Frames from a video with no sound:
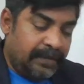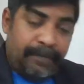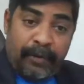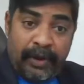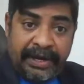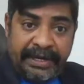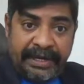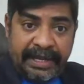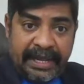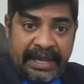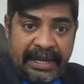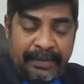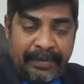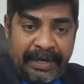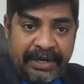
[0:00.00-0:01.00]
point,
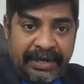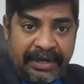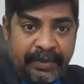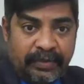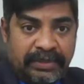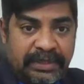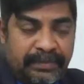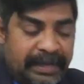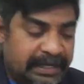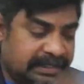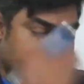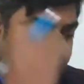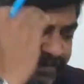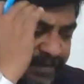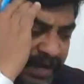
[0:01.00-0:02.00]
I'll be introducing
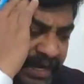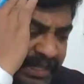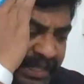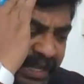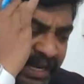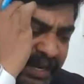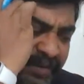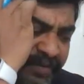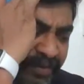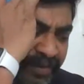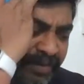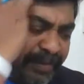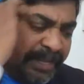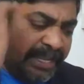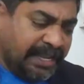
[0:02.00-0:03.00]
myself, and then we
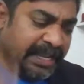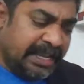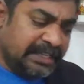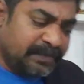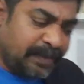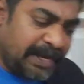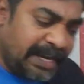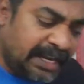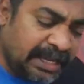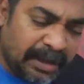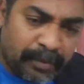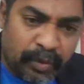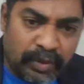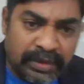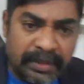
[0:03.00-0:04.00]
will be explaining
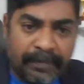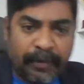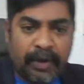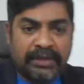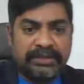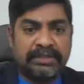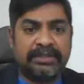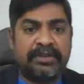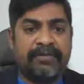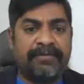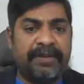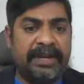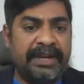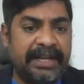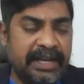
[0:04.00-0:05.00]
about the process
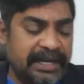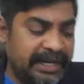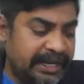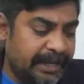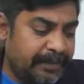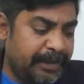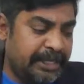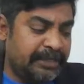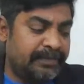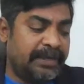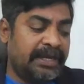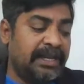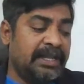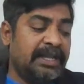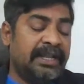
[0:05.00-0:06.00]
of clinical data
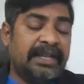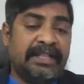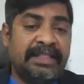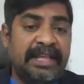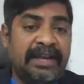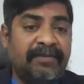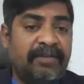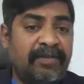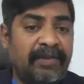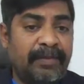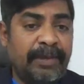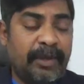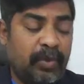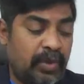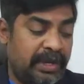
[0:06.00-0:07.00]
management. Then we will
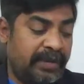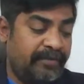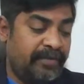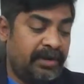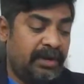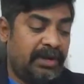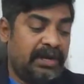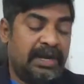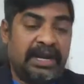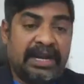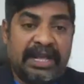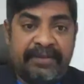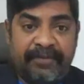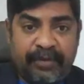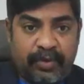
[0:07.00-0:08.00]
be going for
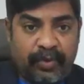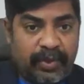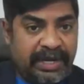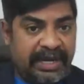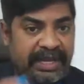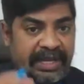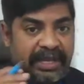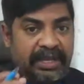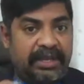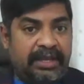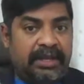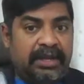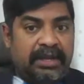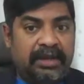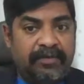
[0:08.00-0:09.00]
live Q&A,
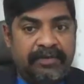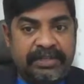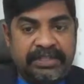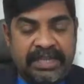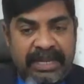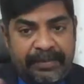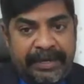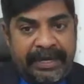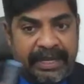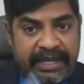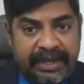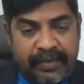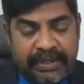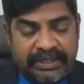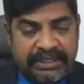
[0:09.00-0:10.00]
which I'll be
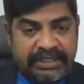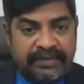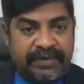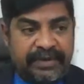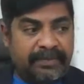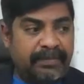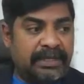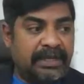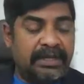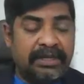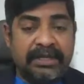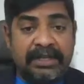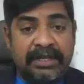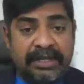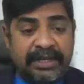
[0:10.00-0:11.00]
taking questions from the
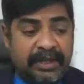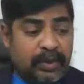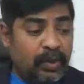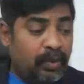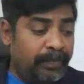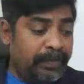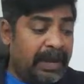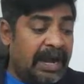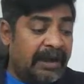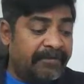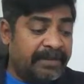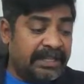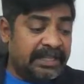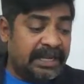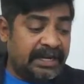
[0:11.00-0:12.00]
group.
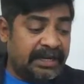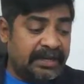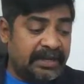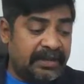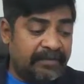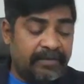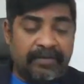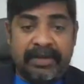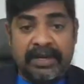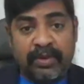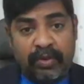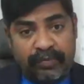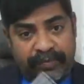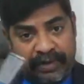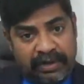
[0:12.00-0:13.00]
After that, we will
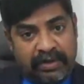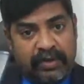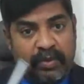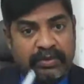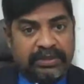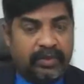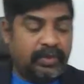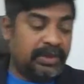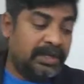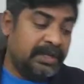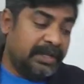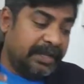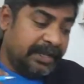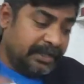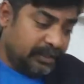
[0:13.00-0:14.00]
go for closeout.
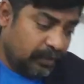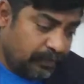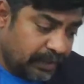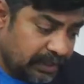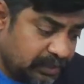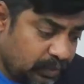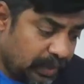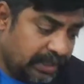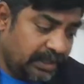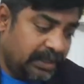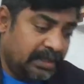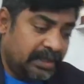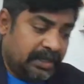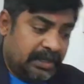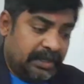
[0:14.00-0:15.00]
So first one,